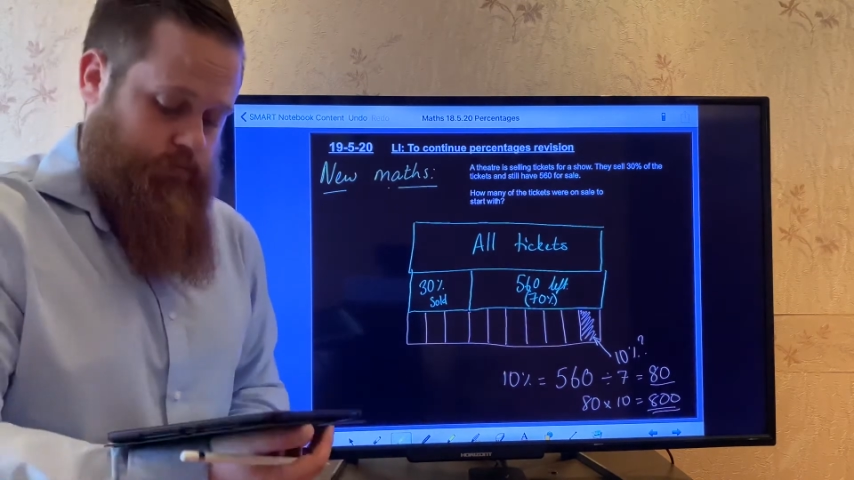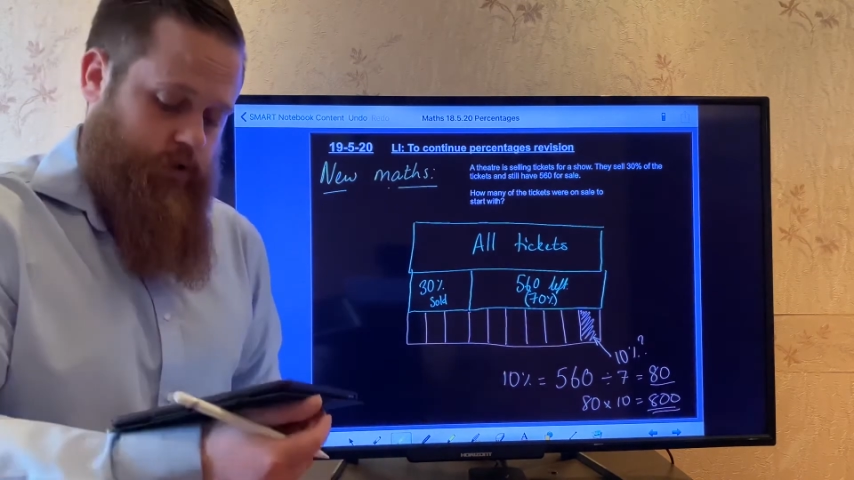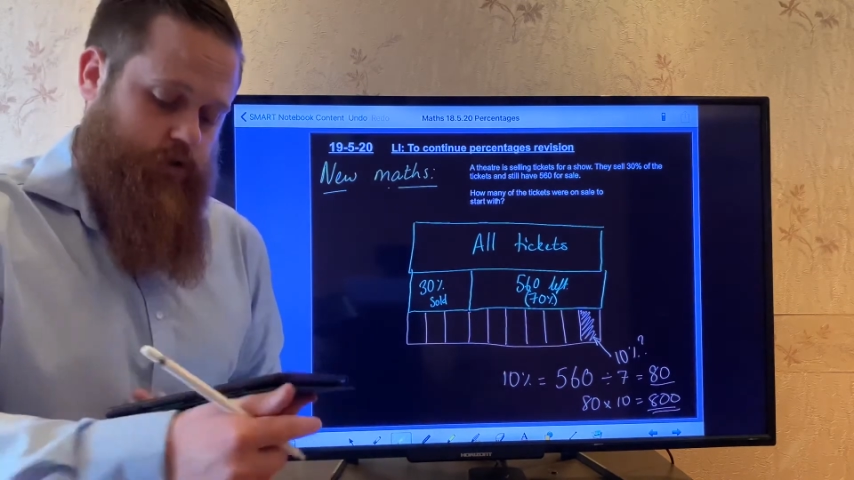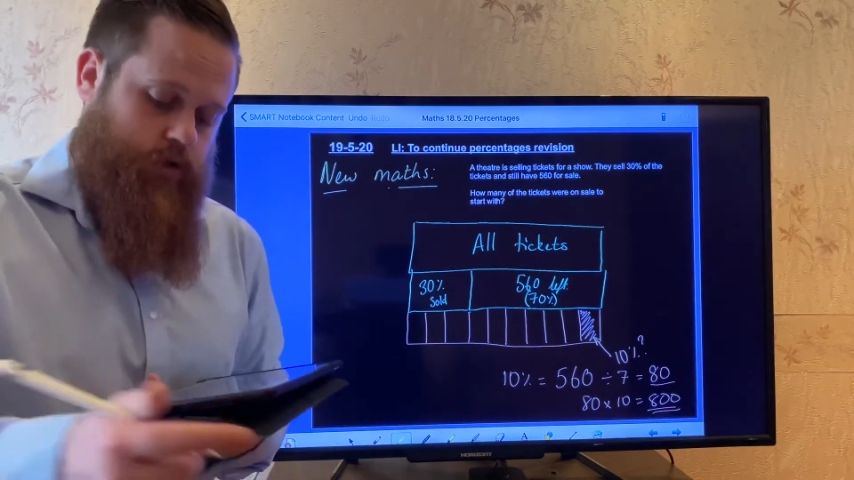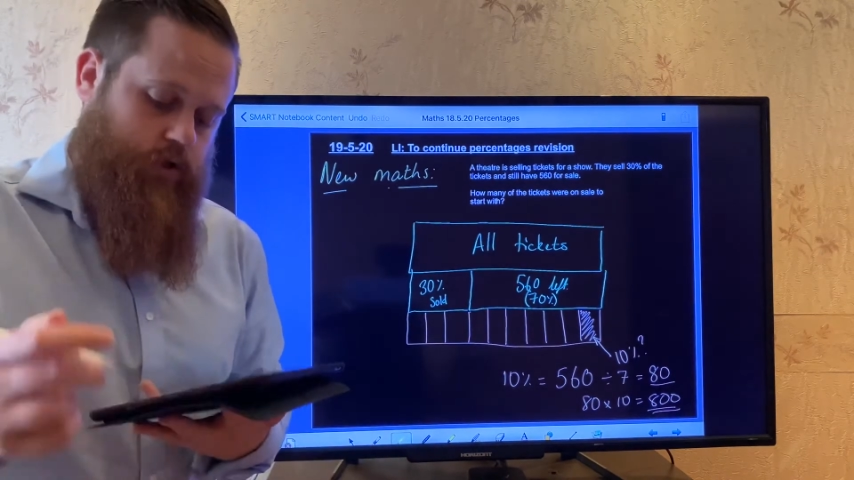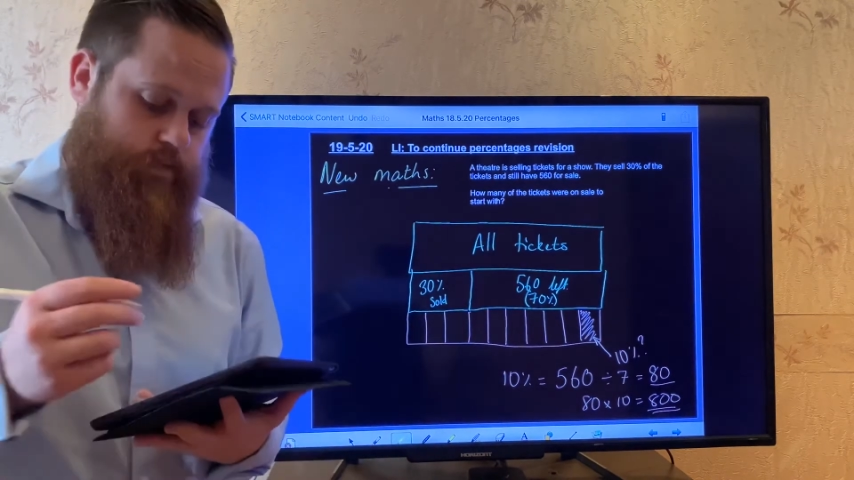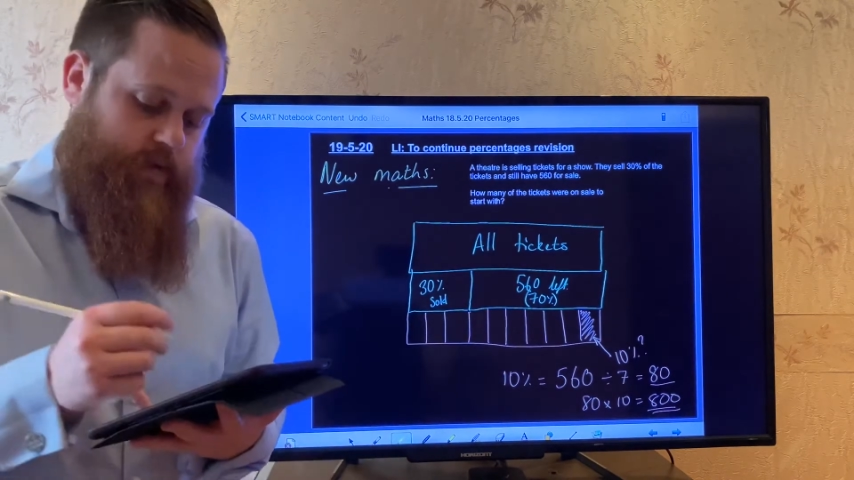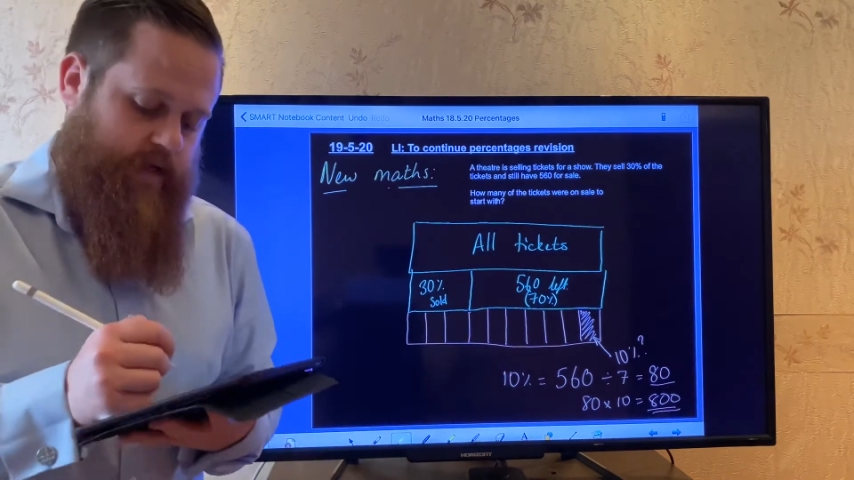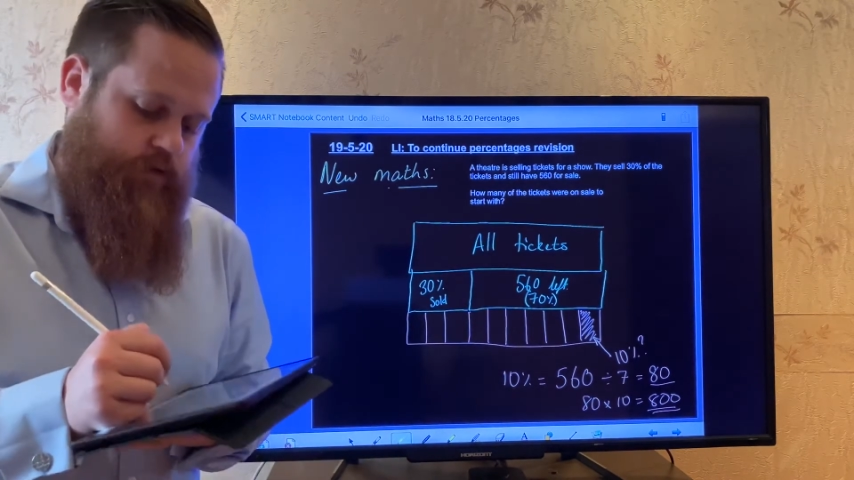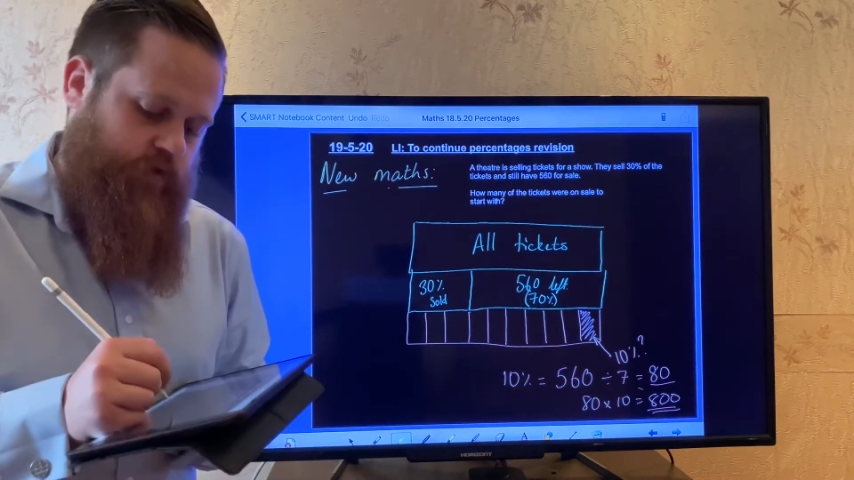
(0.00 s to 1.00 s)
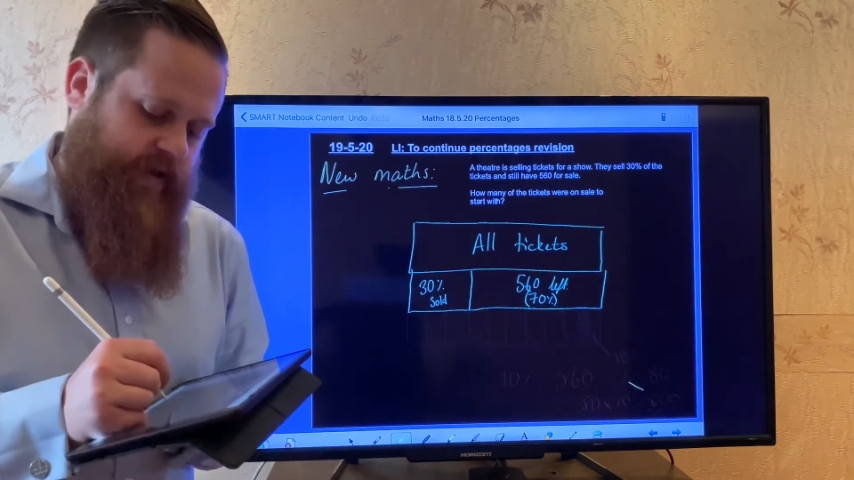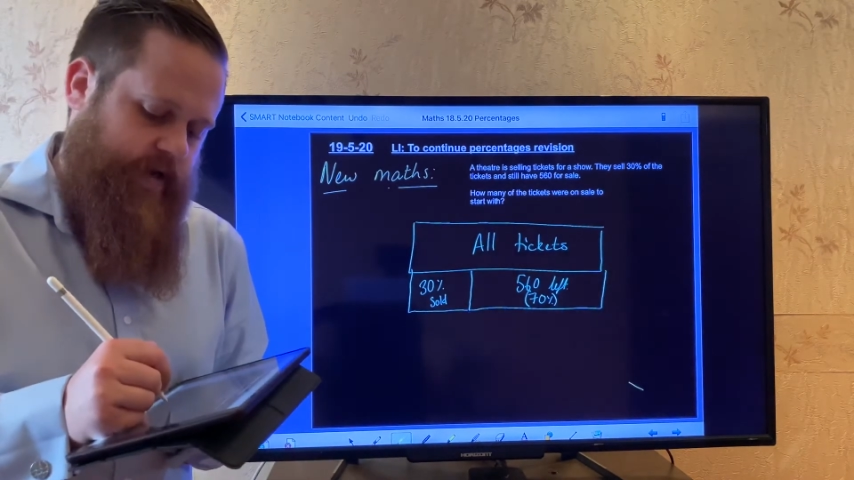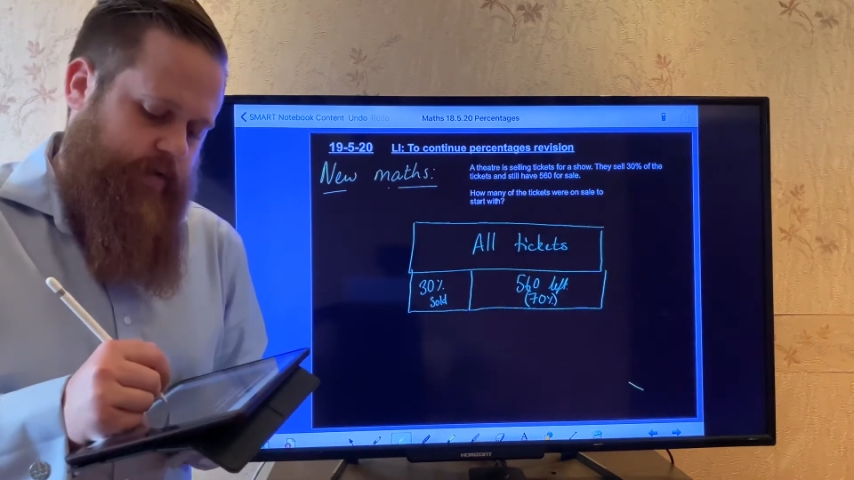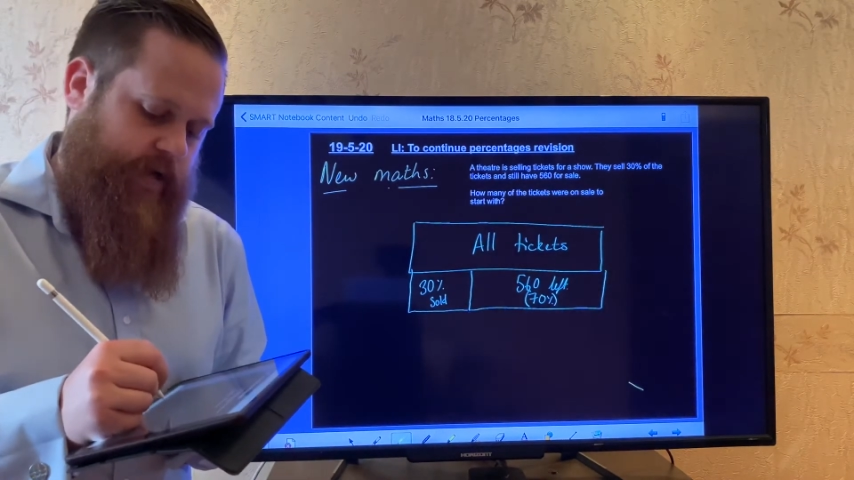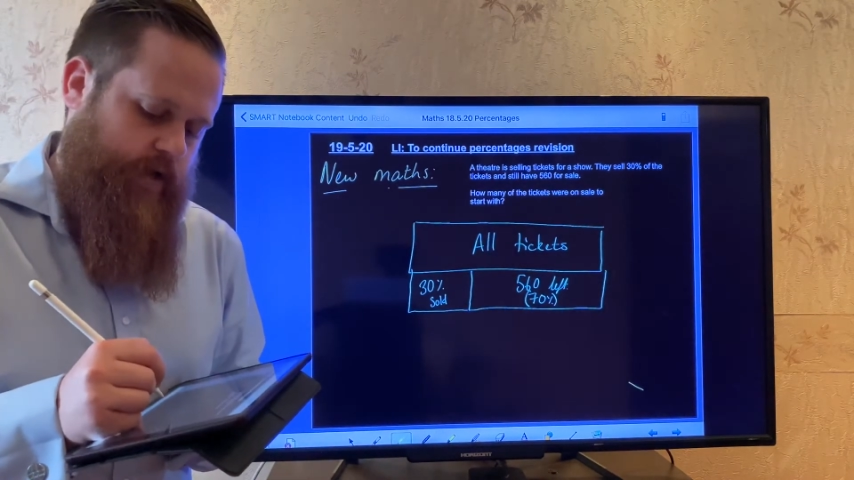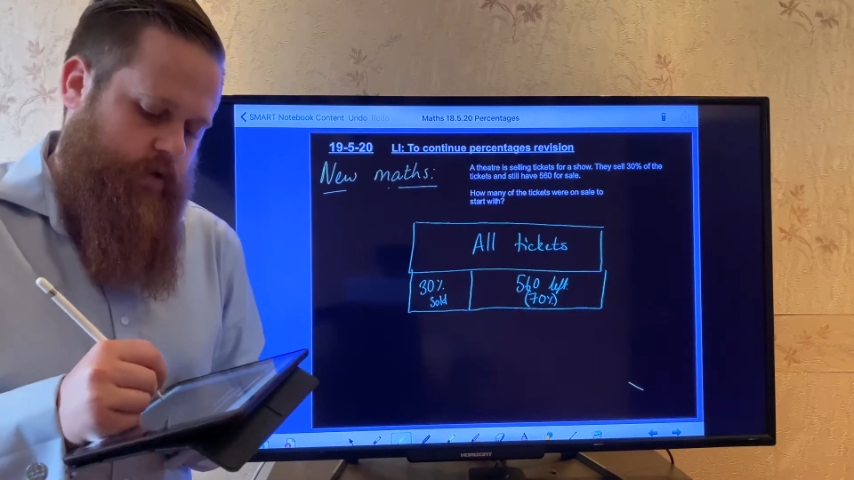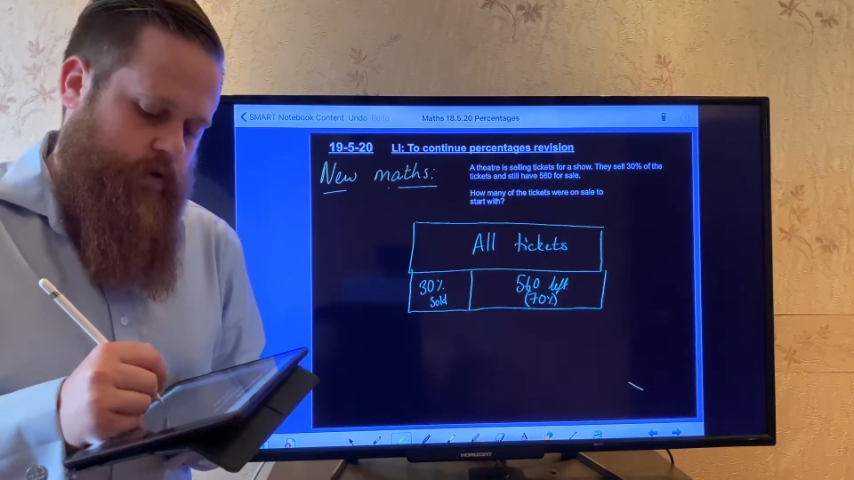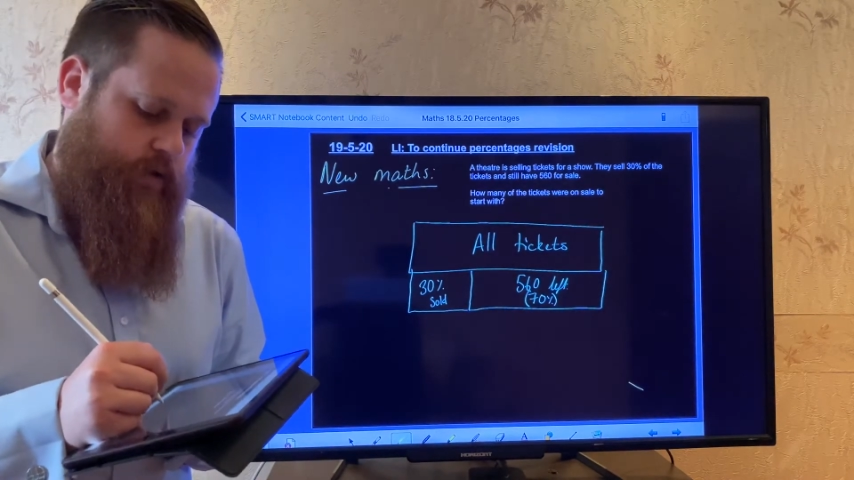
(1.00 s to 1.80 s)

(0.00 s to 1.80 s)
Because look, I can write that down here.